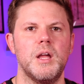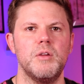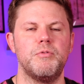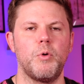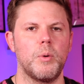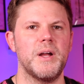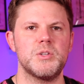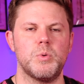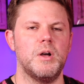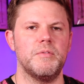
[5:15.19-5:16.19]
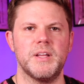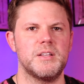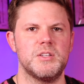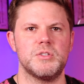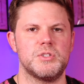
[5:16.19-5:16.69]
A 4x12,
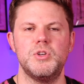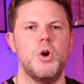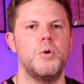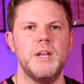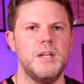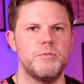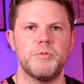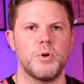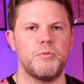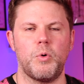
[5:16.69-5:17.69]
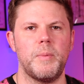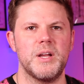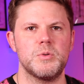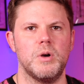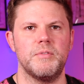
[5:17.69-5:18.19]
like, just no need for a
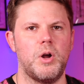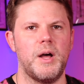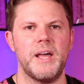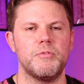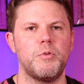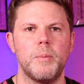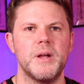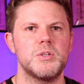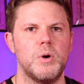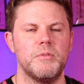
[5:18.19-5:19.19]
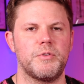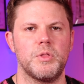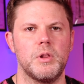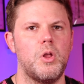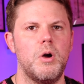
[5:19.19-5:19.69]
4x12 at all. I had a 4x12 for
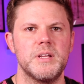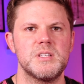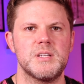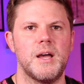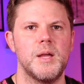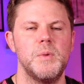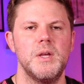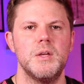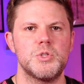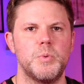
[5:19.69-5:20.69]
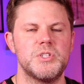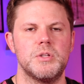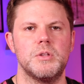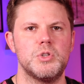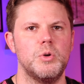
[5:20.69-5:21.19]
the longest time, switched
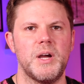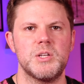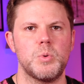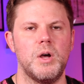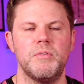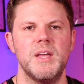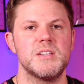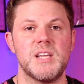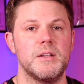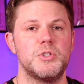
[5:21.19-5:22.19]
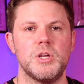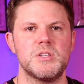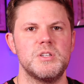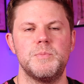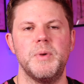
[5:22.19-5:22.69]
to the 2x12, sounded
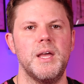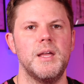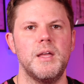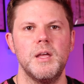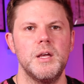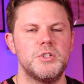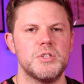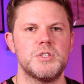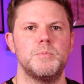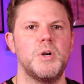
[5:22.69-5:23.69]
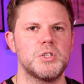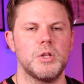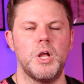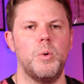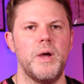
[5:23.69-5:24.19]
just as big, just as much
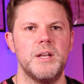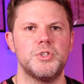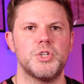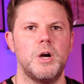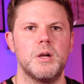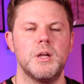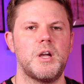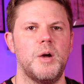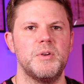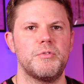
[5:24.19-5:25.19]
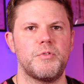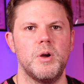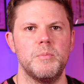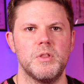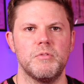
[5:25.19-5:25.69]
low-end chunk coming
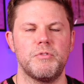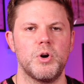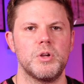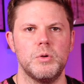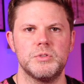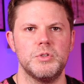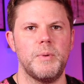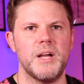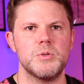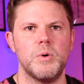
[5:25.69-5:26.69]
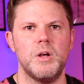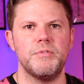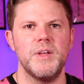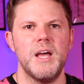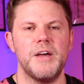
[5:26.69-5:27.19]
from the vertical 2x12.